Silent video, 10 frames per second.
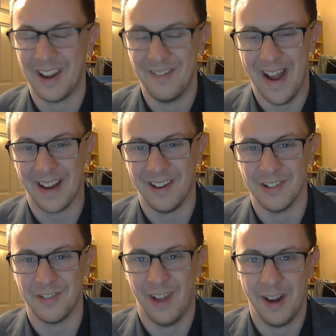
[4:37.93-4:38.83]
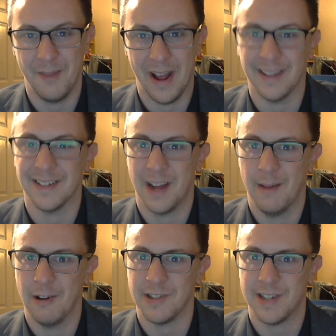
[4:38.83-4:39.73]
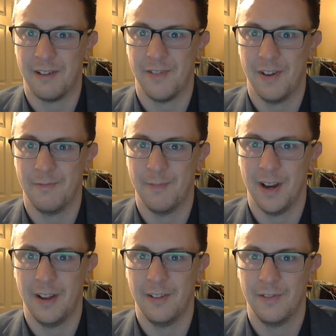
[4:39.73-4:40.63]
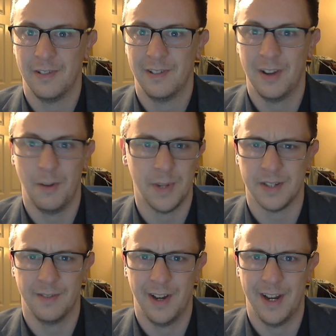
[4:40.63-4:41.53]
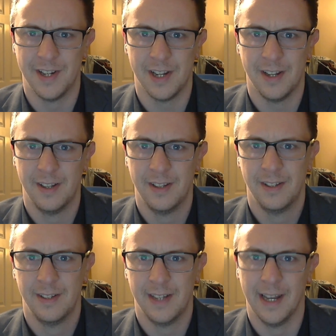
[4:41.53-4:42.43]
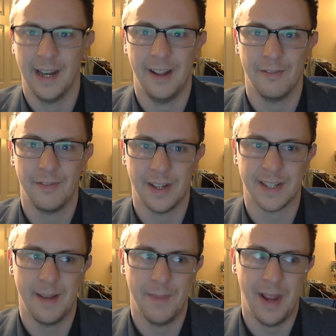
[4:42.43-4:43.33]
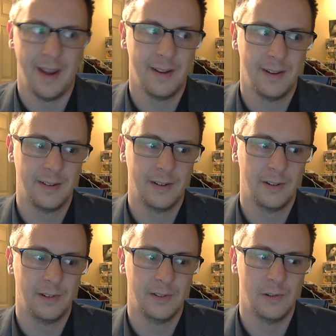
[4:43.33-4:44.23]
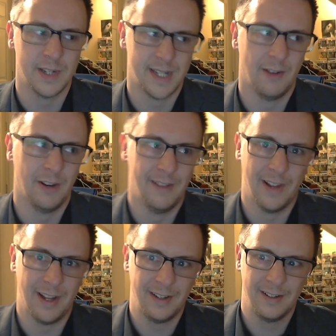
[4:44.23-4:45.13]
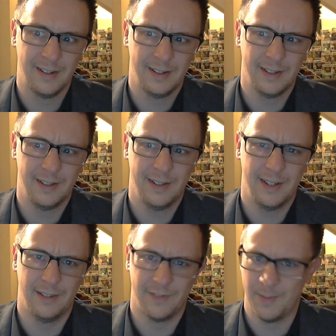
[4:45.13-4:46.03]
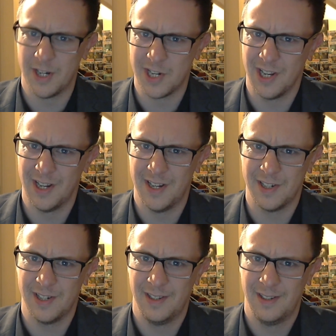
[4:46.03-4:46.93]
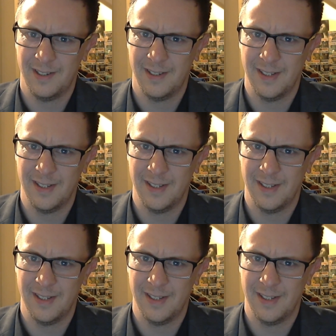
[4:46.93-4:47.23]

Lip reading: Looking back it was funny, but at the time I was terrified for my life. You don't piss off a ninja and live, except me, who is now living after punching a ninja.